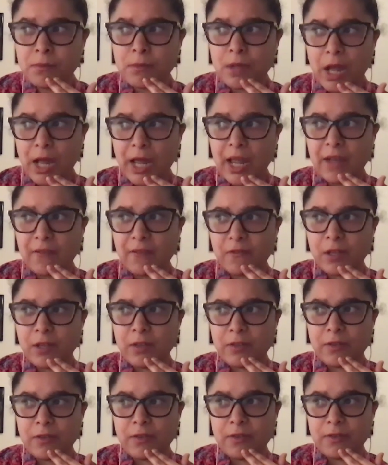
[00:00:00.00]
I have
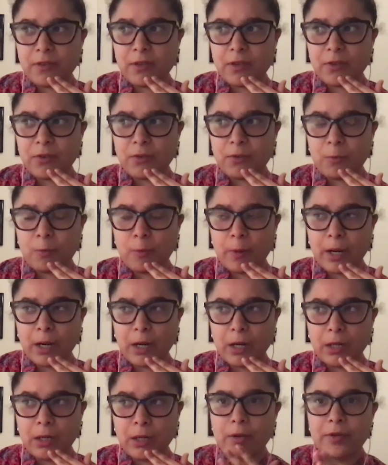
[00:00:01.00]
instances
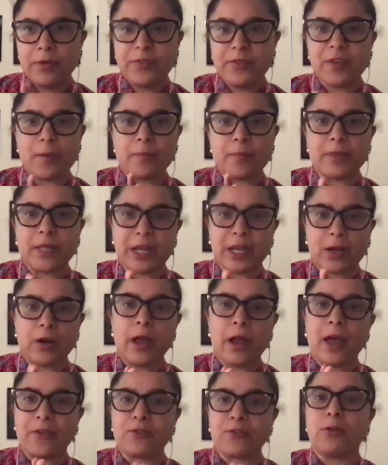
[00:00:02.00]
where something
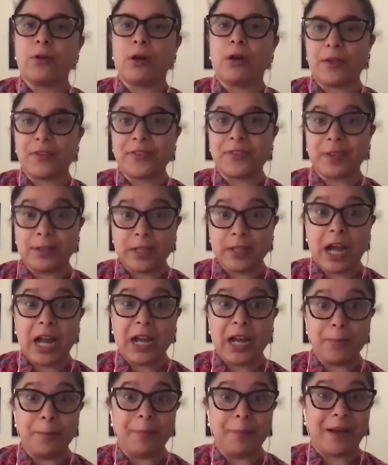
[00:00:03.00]
has crossed the
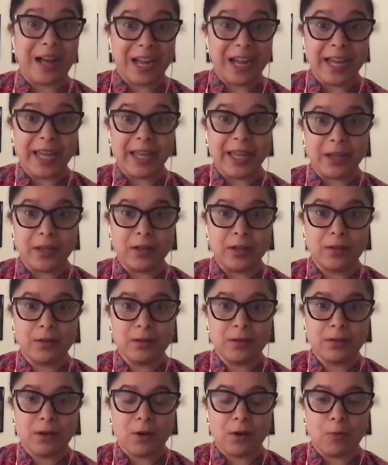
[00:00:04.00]
line by
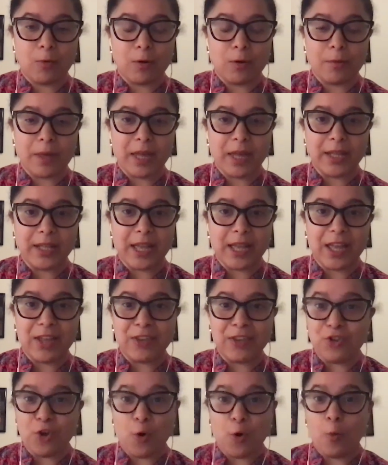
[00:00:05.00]
a woman
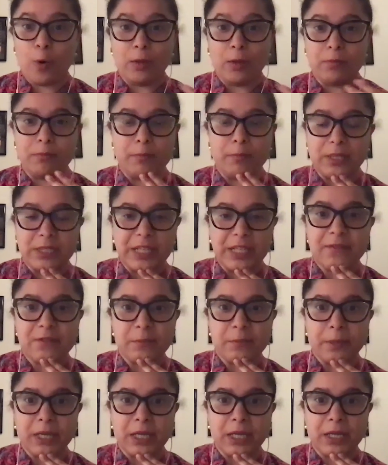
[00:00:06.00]
and no one believed
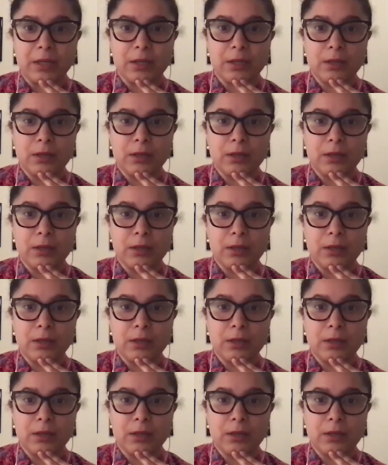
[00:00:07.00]
me,